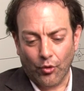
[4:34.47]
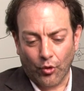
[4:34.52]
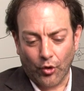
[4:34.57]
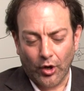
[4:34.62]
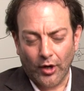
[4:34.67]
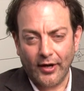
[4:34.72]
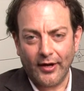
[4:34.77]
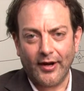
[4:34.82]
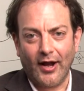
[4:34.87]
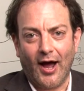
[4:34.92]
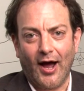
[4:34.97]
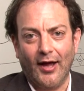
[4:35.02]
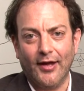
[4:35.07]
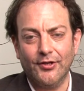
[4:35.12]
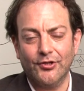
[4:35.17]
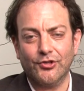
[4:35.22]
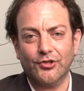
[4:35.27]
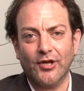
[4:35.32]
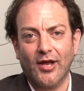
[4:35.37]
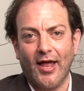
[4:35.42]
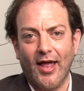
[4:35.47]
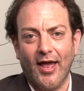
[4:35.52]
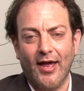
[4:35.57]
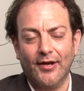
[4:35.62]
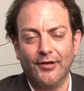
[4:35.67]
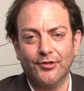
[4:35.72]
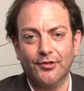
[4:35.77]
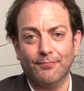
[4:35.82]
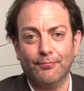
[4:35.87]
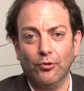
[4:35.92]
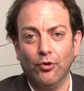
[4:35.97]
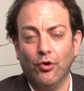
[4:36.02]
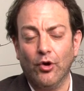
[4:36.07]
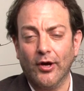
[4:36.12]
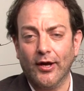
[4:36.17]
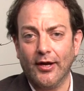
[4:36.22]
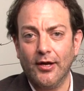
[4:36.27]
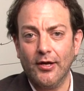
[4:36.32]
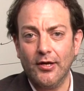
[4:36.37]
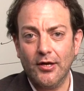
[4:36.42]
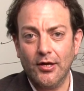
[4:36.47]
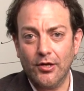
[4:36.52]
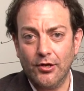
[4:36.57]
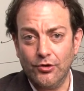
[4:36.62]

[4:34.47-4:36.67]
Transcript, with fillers: organize and deploy